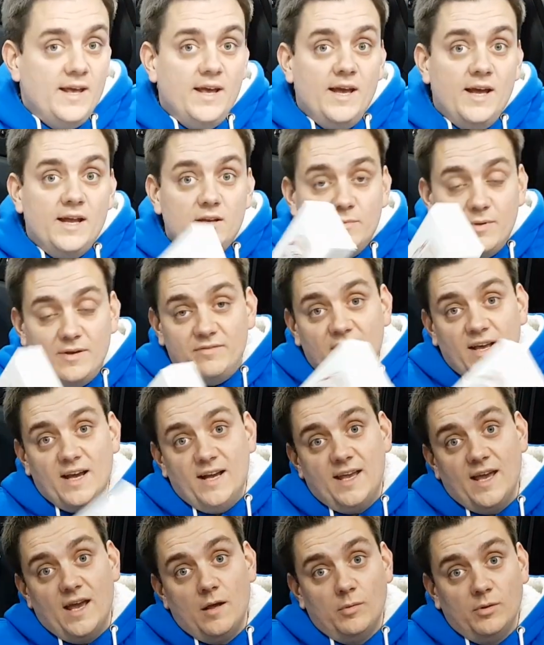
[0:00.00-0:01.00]
And you even get
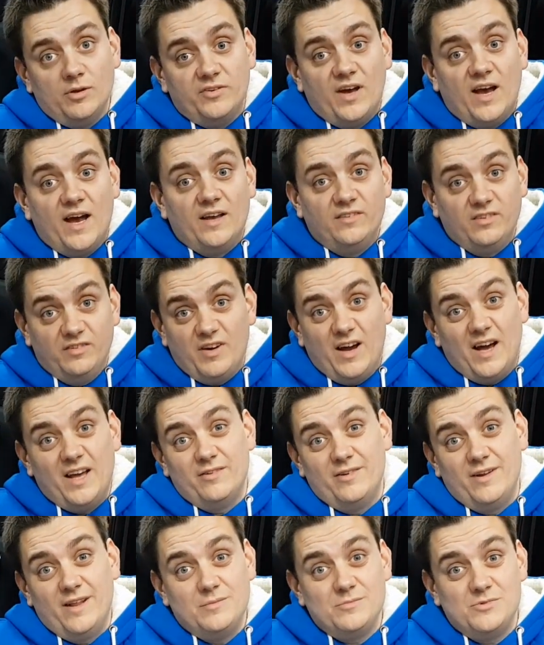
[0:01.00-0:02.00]
cable ties if either
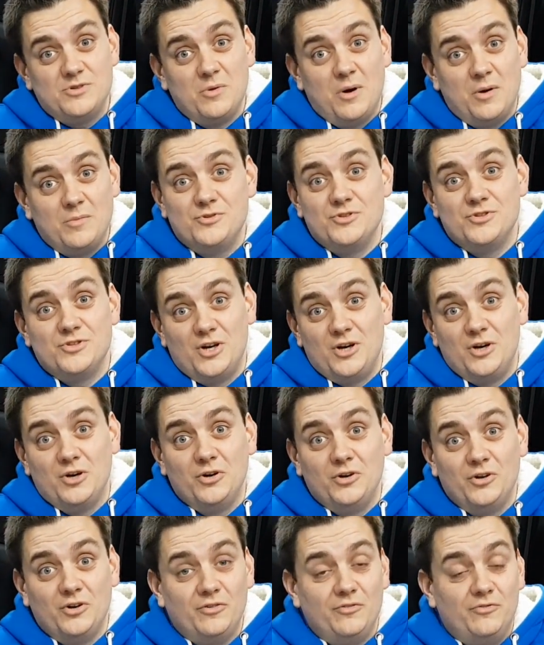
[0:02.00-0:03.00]
of them 2 options aren't
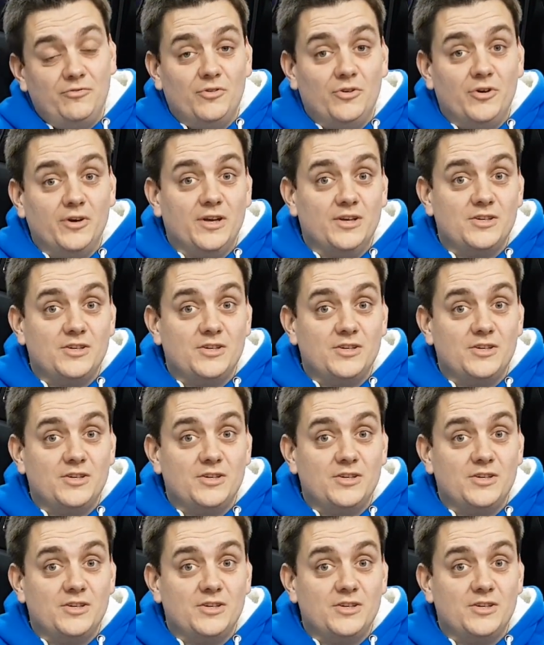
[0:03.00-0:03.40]
good enough for you.